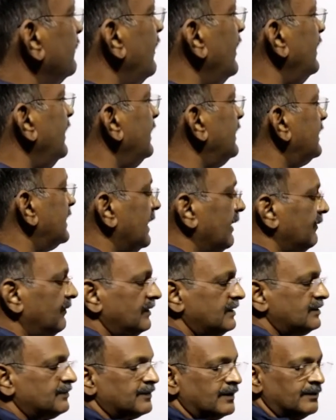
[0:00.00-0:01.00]
When it
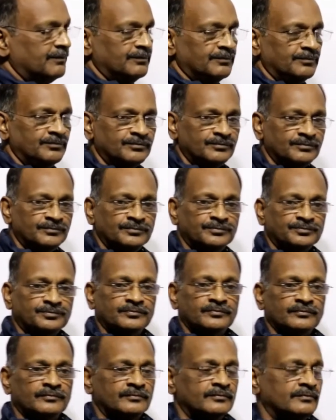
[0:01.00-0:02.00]
travels from
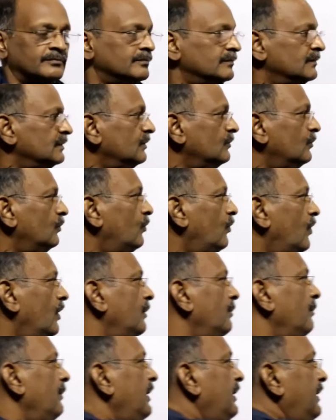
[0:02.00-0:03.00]

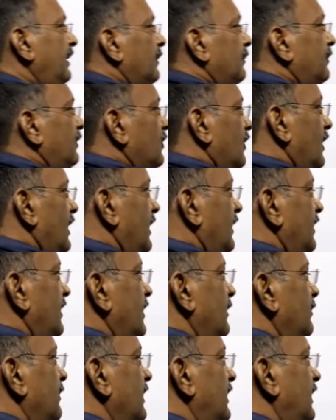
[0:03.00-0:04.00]
one medium to
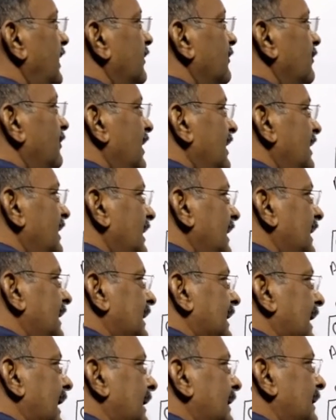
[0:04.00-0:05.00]
another medium, when
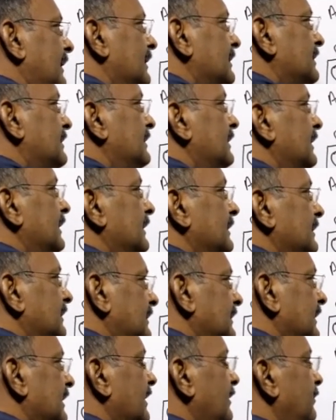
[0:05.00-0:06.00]
it enters the
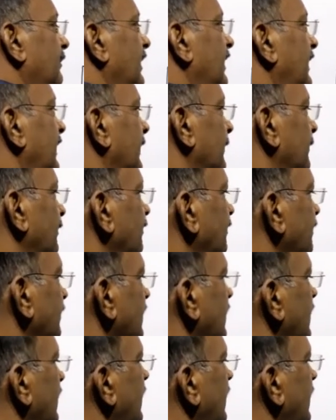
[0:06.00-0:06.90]
second medium,